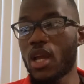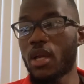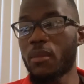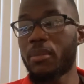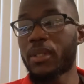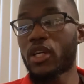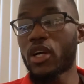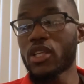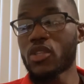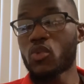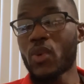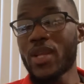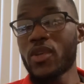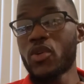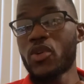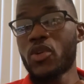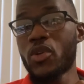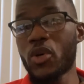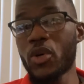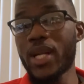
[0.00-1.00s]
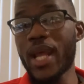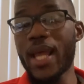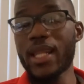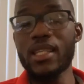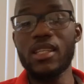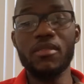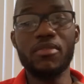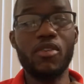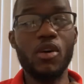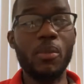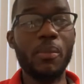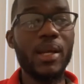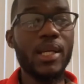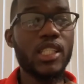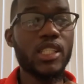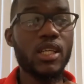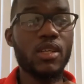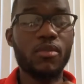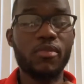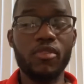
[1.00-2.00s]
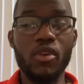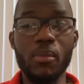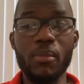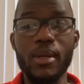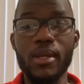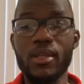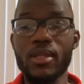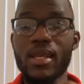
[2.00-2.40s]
because when you know that information from